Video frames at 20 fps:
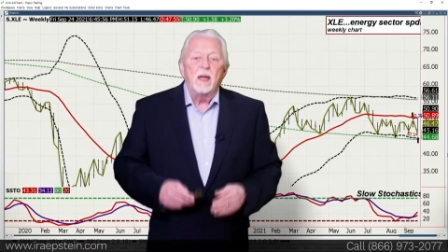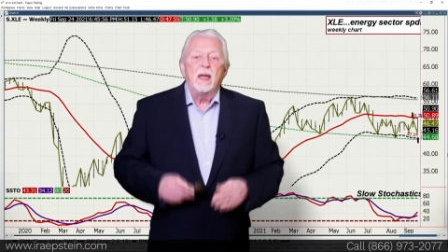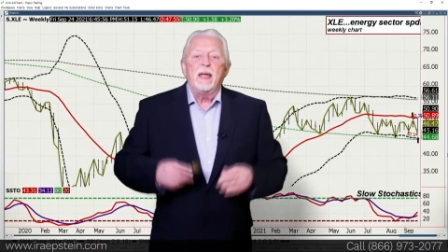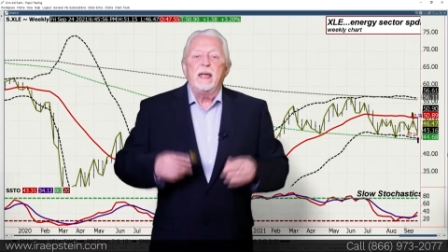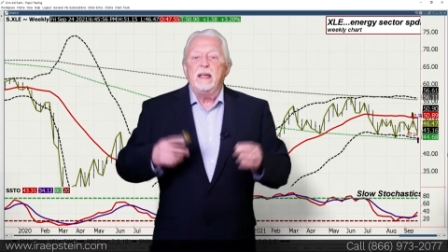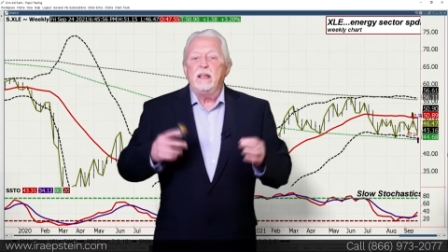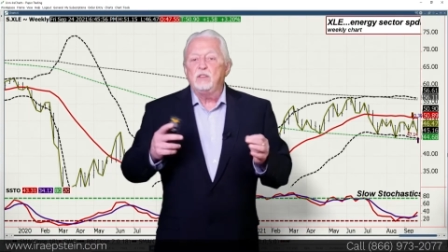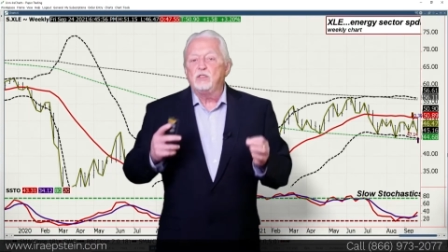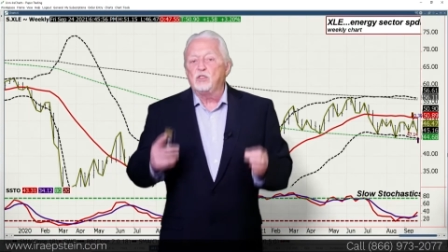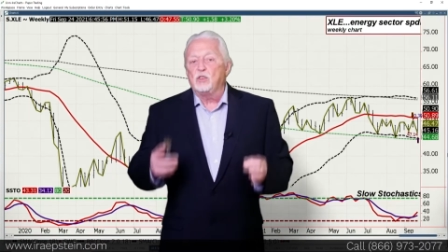
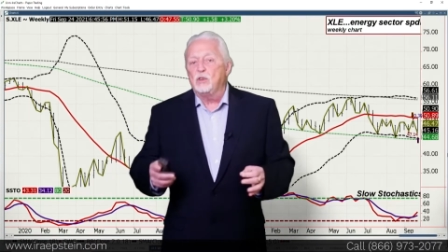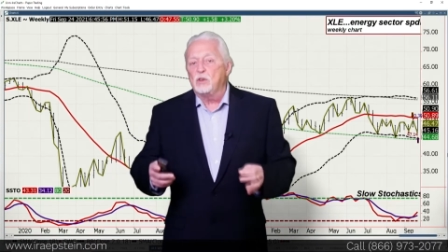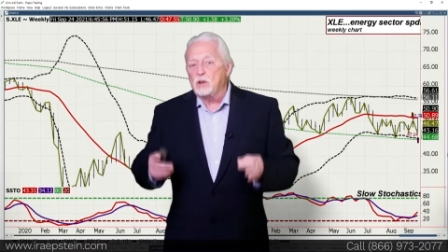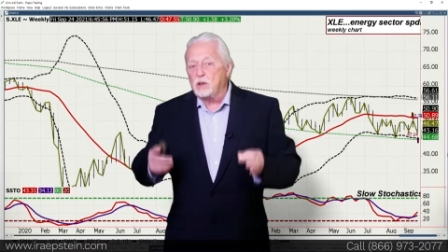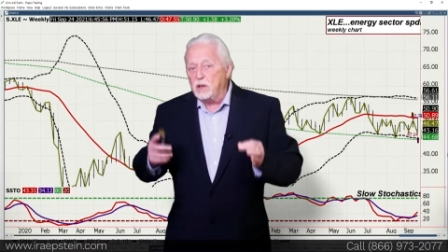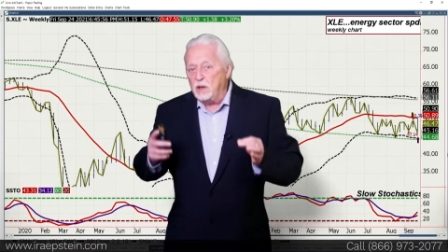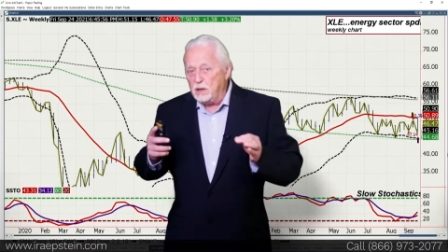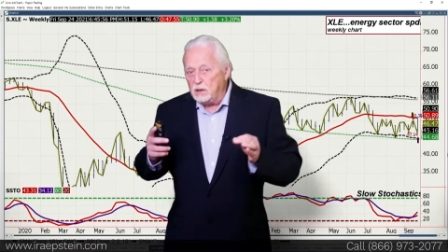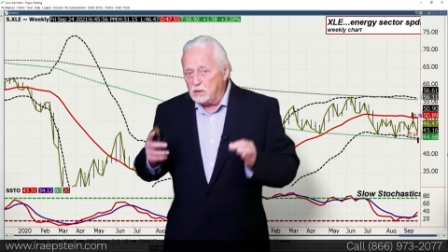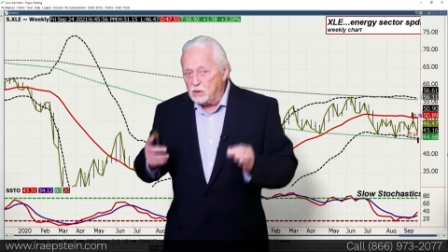He's
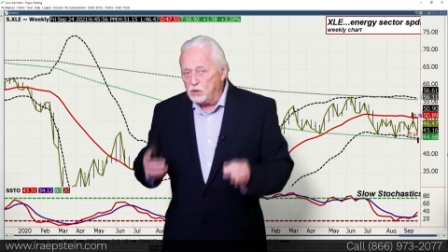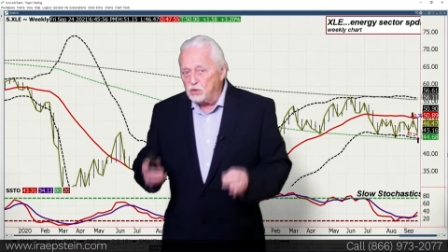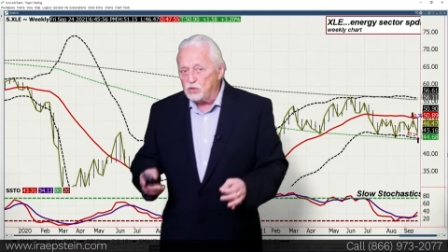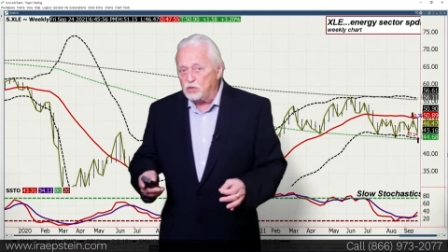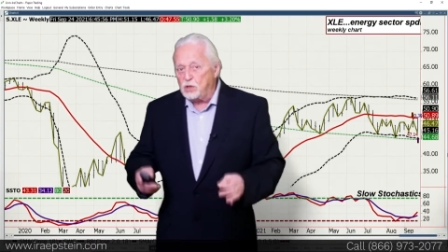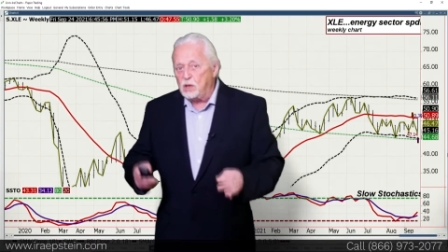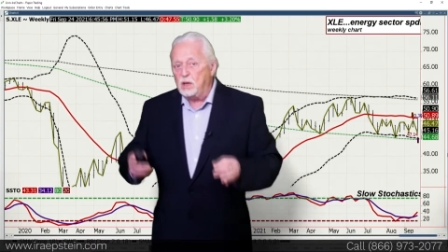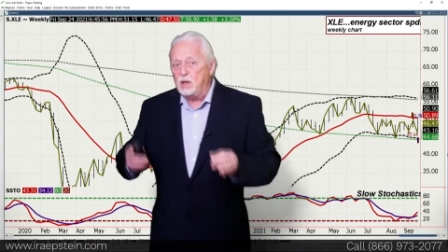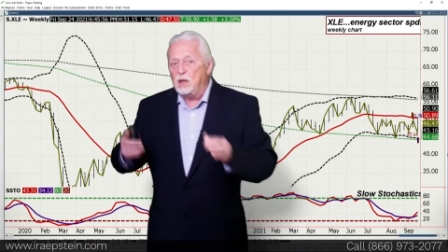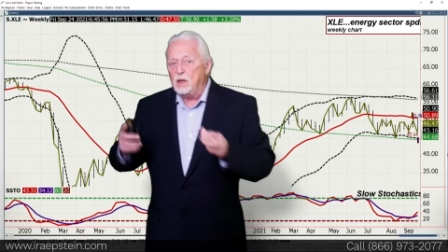looking to
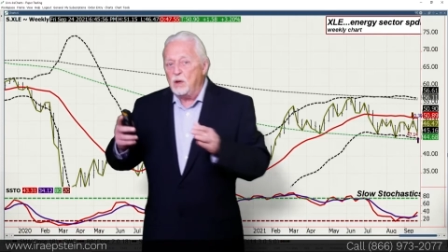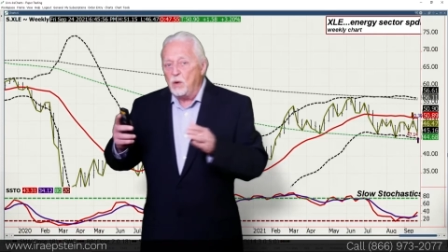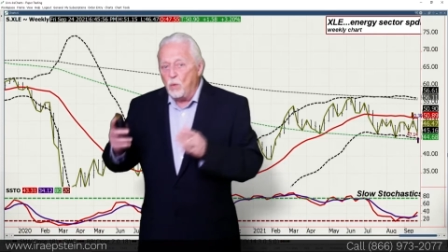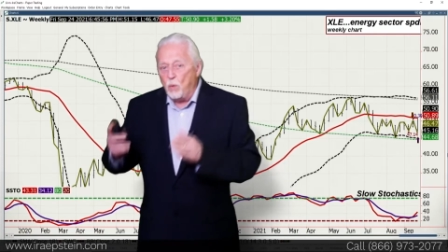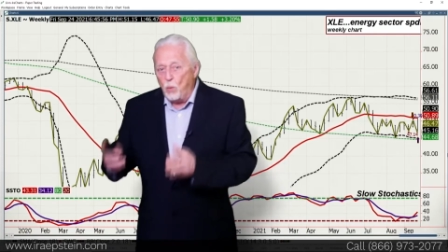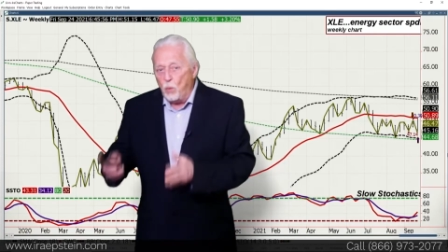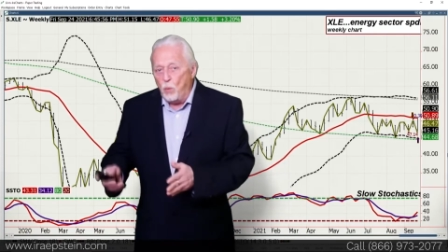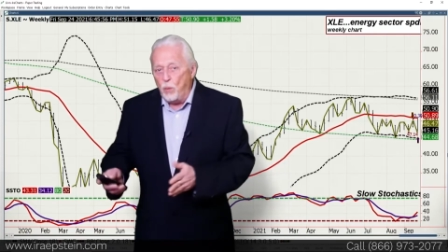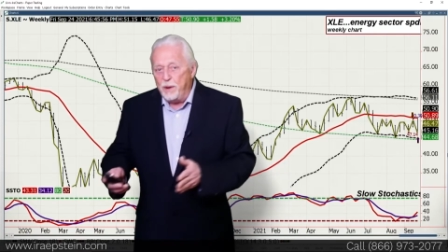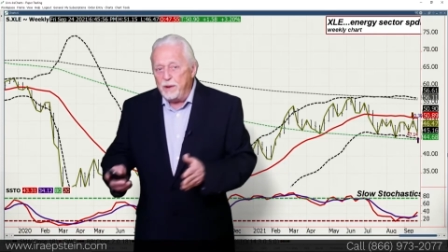see
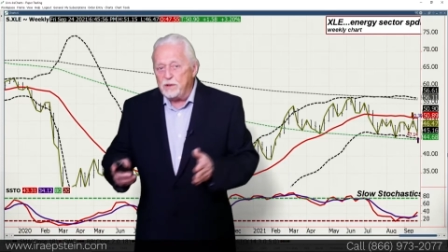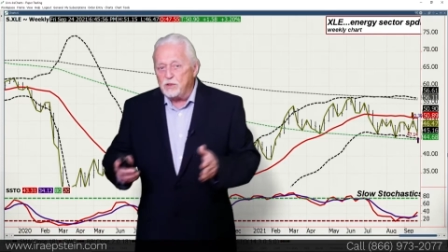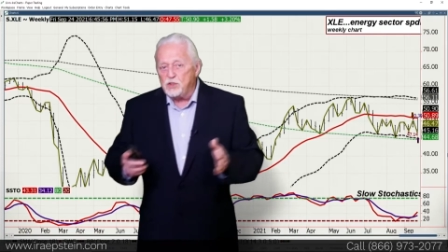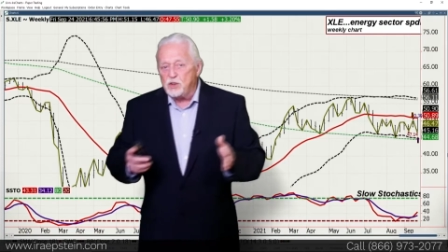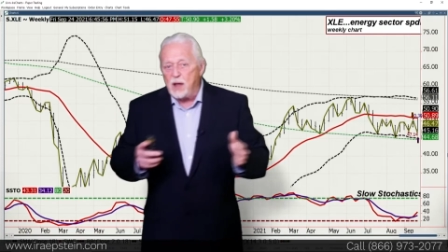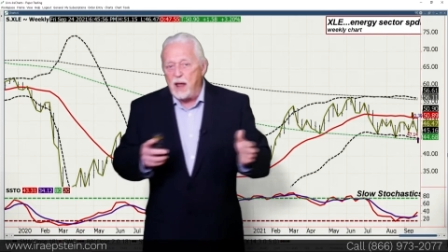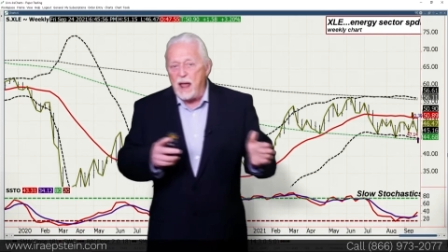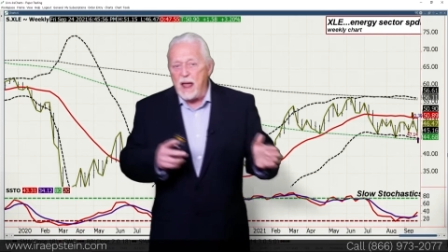which